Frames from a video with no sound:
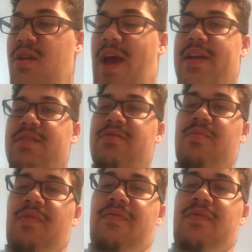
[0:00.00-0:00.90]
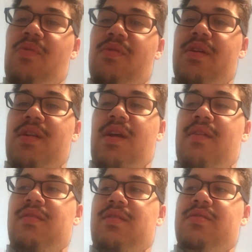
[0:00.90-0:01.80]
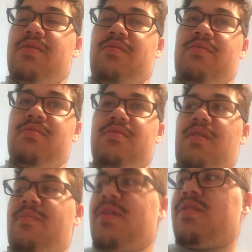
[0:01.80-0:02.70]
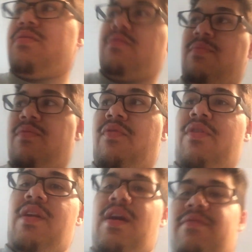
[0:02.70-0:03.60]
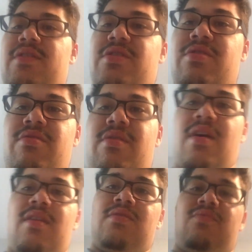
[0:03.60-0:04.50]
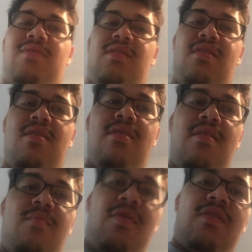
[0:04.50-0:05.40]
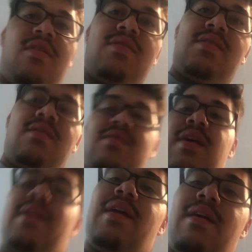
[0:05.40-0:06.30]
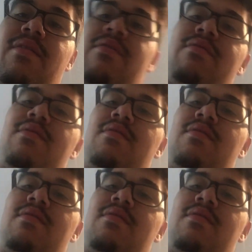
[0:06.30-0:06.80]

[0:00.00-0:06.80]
I could do it before and after too. I might do it before and after to show you guys what my car sounds like now,